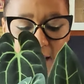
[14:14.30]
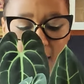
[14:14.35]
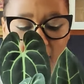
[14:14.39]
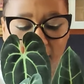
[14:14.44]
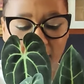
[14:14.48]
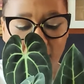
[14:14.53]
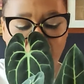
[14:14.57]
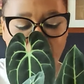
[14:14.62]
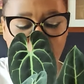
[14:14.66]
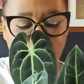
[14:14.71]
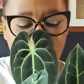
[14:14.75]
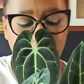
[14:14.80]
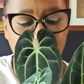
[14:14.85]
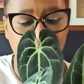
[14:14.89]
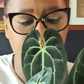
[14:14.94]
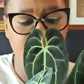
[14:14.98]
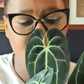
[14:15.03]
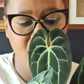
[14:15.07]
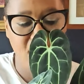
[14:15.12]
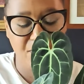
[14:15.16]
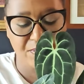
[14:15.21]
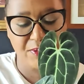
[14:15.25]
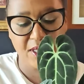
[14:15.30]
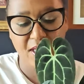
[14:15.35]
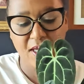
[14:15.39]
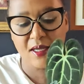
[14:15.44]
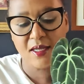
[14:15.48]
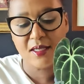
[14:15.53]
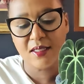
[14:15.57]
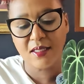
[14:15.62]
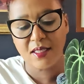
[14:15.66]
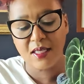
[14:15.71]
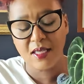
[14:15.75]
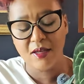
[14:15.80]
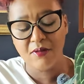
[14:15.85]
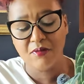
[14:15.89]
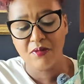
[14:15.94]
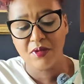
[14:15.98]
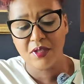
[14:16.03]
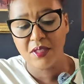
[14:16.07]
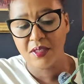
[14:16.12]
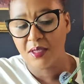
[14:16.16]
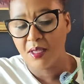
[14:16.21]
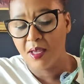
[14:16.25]
And I said yes, because it
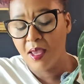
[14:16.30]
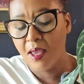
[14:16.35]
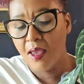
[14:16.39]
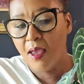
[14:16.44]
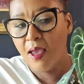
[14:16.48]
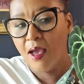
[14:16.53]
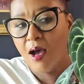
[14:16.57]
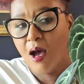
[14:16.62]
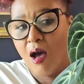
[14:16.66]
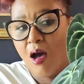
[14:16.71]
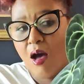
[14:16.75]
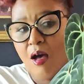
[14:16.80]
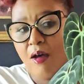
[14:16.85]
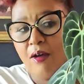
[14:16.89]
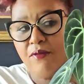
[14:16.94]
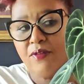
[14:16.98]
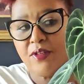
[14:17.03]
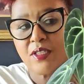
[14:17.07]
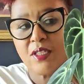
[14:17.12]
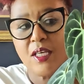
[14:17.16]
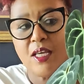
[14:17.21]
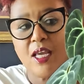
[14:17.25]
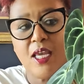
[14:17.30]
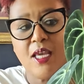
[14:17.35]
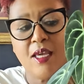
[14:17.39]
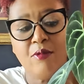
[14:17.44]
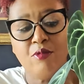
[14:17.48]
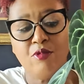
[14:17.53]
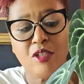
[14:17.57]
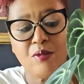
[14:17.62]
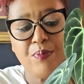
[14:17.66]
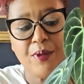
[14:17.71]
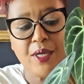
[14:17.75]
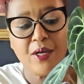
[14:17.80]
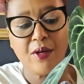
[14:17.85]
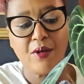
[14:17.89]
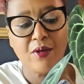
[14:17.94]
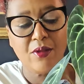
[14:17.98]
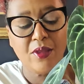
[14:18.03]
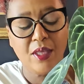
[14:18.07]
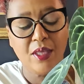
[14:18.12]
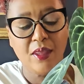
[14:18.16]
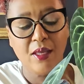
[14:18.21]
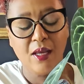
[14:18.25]
was bigger
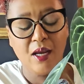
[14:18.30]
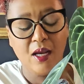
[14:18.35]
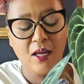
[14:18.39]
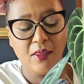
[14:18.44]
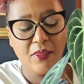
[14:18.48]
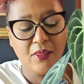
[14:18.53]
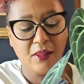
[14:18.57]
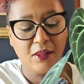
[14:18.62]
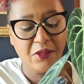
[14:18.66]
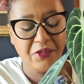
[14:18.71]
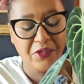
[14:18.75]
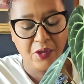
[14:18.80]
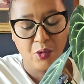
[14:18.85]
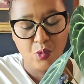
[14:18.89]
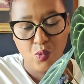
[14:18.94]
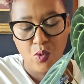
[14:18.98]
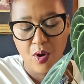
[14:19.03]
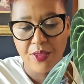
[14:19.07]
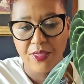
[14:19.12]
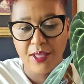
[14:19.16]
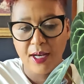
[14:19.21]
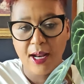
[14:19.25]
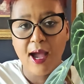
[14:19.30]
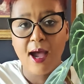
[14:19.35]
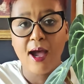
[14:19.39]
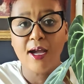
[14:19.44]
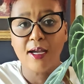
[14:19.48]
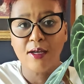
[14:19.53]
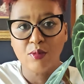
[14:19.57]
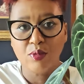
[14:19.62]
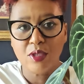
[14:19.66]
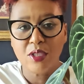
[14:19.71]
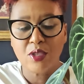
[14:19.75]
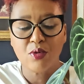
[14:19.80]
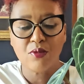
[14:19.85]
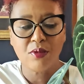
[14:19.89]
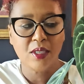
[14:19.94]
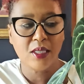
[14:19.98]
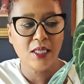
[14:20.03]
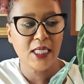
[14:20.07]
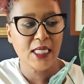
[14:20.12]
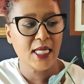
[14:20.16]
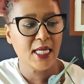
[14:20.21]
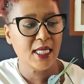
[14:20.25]
than the one that I was going to
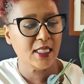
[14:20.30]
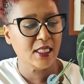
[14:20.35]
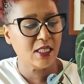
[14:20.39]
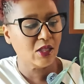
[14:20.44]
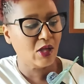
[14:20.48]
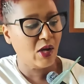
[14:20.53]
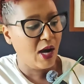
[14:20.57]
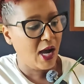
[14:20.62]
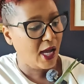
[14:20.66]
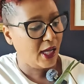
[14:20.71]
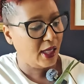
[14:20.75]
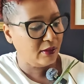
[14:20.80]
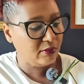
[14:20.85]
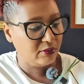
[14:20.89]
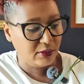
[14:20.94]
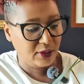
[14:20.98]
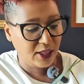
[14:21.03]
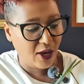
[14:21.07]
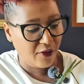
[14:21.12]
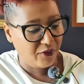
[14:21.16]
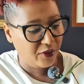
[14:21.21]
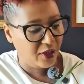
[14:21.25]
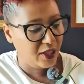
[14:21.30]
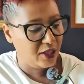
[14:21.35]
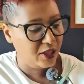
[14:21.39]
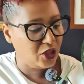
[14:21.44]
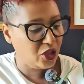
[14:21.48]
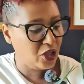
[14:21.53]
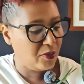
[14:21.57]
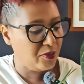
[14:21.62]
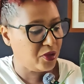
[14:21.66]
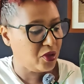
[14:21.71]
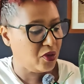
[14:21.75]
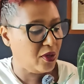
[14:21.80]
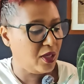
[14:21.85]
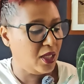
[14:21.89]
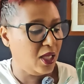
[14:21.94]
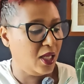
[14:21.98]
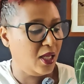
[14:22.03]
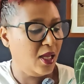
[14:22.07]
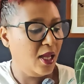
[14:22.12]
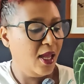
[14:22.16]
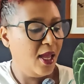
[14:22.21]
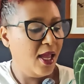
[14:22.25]
get. So I definitely jumped on
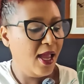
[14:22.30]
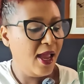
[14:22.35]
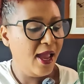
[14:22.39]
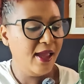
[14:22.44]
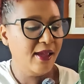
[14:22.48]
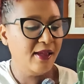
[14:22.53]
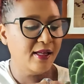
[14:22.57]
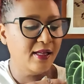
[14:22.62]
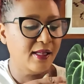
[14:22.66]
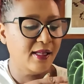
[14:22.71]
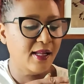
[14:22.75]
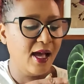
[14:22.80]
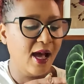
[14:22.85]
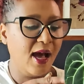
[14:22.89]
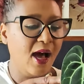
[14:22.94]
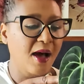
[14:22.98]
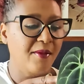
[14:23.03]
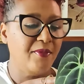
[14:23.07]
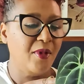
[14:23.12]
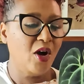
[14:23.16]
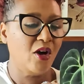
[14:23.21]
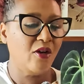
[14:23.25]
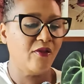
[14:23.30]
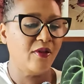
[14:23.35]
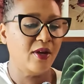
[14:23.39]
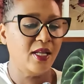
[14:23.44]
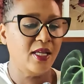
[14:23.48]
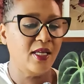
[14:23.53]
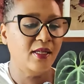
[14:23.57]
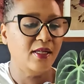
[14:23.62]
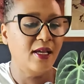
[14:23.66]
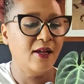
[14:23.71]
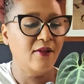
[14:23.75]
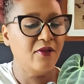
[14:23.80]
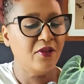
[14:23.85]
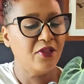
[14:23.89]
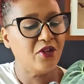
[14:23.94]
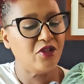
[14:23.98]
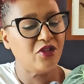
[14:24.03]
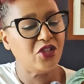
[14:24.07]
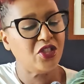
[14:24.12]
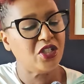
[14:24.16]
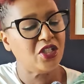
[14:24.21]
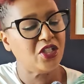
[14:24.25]
it, and I'm already in love with
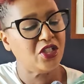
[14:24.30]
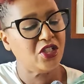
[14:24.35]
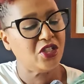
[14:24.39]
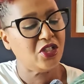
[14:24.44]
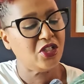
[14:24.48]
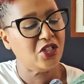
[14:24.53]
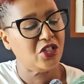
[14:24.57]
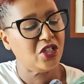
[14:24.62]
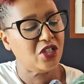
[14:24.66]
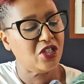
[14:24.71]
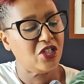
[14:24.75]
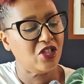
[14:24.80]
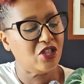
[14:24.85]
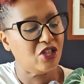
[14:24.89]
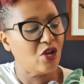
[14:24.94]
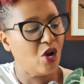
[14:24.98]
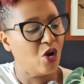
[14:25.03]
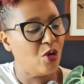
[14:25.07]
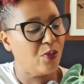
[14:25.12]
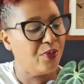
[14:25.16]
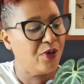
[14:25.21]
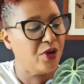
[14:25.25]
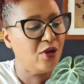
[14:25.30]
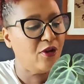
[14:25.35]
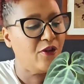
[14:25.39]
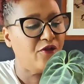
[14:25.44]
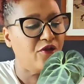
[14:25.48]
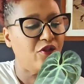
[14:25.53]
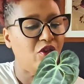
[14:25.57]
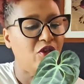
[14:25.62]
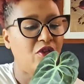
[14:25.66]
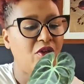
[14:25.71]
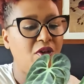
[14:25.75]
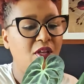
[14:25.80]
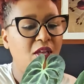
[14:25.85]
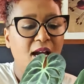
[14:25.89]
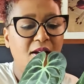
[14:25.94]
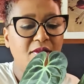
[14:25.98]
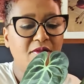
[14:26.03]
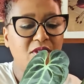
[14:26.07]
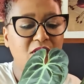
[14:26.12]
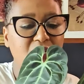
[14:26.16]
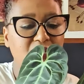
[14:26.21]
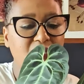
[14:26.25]
her. She's just so beautiful. I
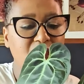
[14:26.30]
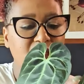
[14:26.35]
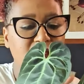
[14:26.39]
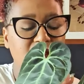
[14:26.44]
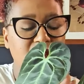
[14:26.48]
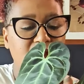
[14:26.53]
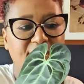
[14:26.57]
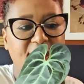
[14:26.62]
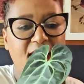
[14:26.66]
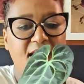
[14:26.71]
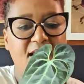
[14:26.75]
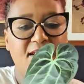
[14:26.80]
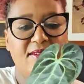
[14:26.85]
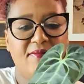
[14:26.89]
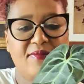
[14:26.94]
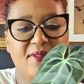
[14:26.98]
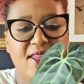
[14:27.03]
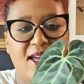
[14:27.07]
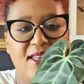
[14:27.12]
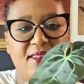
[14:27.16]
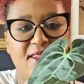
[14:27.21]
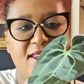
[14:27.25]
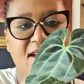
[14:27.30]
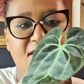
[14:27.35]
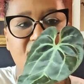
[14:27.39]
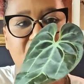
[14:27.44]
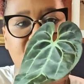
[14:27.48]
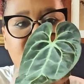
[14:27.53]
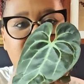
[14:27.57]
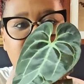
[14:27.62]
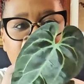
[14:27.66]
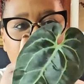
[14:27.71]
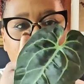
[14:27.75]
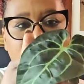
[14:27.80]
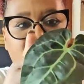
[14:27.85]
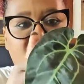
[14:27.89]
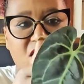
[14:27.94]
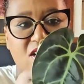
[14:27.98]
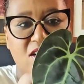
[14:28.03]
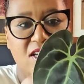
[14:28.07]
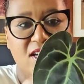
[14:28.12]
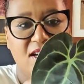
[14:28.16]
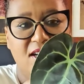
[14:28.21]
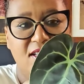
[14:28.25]
love it. The
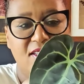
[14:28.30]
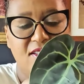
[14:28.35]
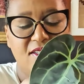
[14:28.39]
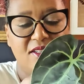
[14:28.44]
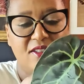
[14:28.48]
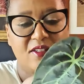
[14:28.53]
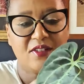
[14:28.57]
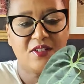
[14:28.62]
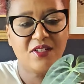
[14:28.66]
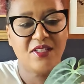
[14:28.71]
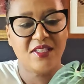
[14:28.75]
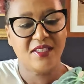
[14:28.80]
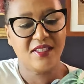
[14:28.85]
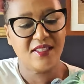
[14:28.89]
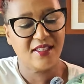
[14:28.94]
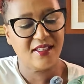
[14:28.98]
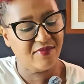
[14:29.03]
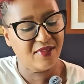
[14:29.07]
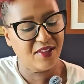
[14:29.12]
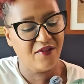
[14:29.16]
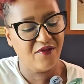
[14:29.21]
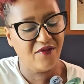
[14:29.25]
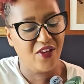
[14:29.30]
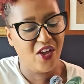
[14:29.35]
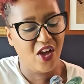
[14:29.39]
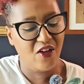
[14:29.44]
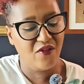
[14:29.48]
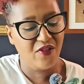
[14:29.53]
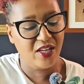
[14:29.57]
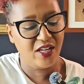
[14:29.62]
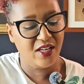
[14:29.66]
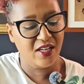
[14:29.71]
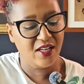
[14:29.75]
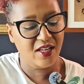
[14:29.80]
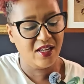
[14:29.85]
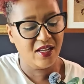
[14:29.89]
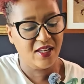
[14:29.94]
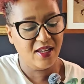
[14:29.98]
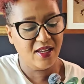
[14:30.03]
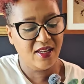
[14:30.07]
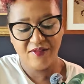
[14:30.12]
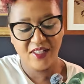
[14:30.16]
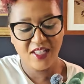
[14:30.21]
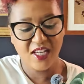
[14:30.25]
dark colors, the velvety
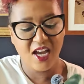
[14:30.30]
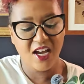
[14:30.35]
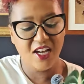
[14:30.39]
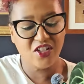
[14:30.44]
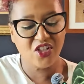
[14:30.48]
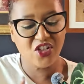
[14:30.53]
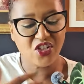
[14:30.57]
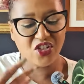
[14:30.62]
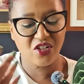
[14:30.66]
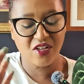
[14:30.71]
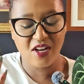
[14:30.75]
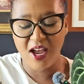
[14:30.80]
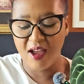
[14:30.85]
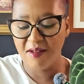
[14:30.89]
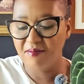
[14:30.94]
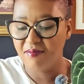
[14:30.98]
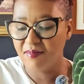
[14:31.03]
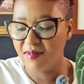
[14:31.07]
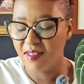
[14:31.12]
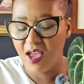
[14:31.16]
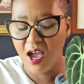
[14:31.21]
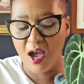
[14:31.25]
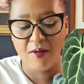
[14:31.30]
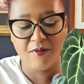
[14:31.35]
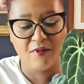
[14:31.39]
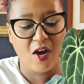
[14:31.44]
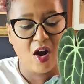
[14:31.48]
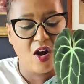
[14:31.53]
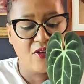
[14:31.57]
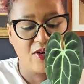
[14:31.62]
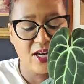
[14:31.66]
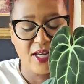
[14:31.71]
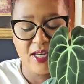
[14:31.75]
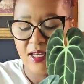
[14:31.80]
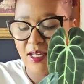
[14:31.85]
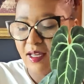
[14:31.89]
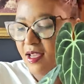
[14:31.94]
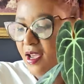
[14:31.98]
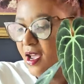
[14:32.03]
touch. I'm already